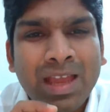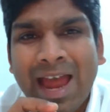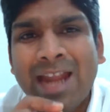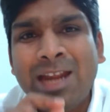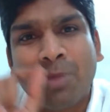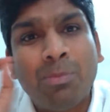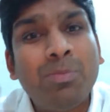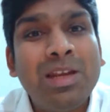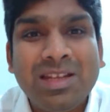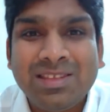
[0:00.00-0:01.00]
and
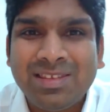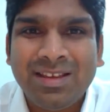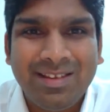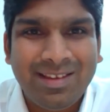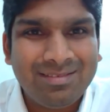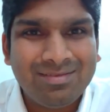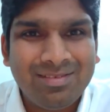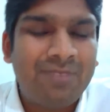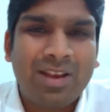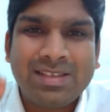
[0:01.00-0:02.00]
probability theory,
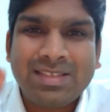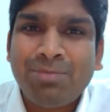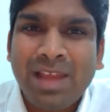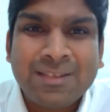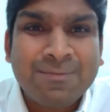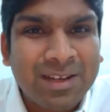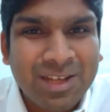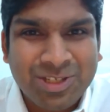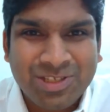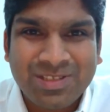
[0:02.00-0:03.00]
like for example
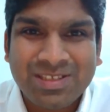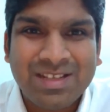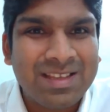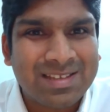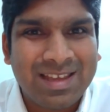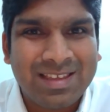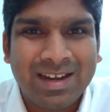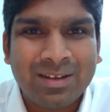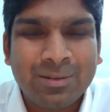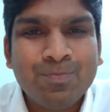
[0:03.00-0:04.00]
expectations and things like
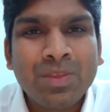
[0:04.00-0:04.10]
that.